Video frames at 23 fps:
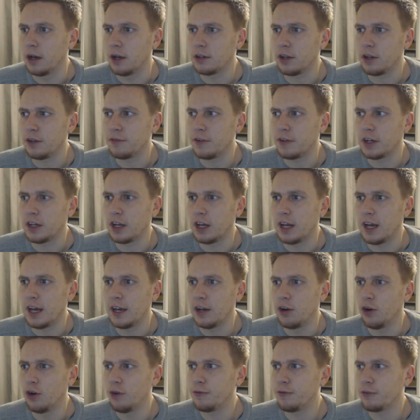I don't know if they're going to
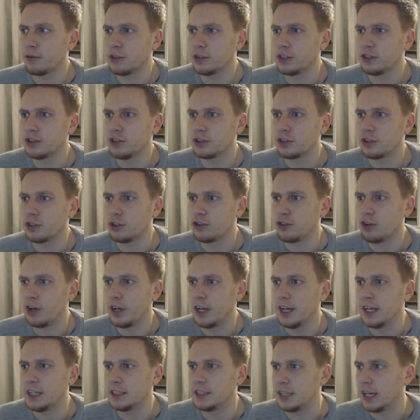lay it off or he's just going to
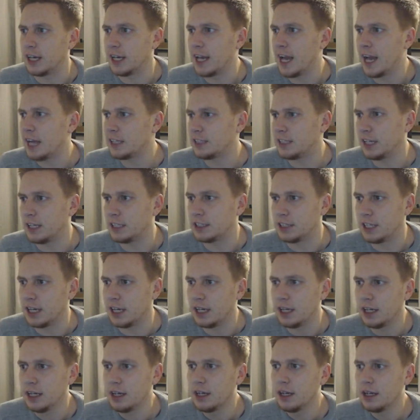try and hit it. He has hit
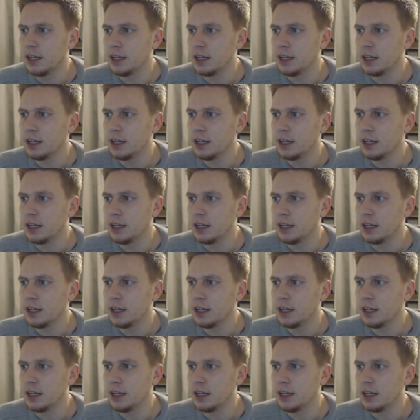it.